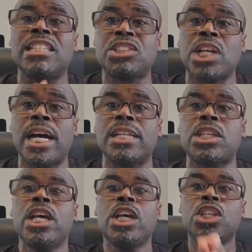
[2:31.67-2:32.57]
a judge,
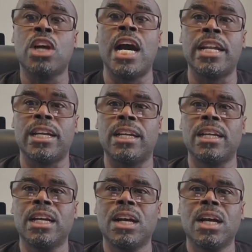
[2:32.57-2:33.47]
Your Honor,
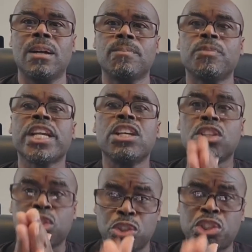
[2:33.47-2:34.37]

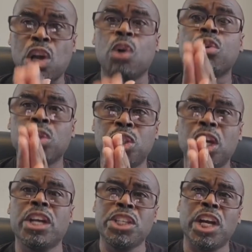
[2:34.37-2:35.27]
so
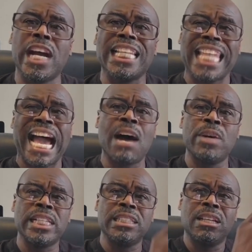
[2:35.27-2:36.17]
you're, you're
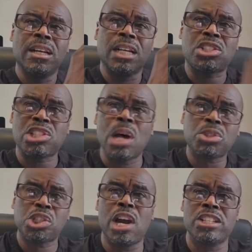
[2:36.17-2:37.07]
allowing assault
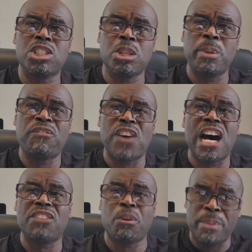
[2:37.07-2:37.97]
charges to be
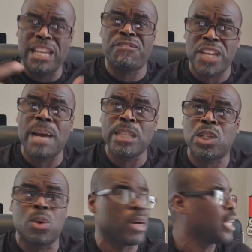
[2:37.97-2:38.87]
filed for me in family
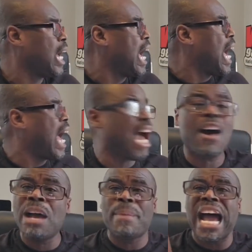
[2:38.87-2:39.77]
court.
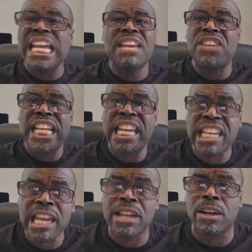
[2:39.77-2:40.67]
How am I even
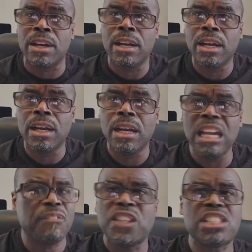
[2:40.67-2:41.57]
here
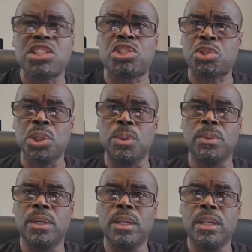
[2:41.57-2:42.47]
if this is true?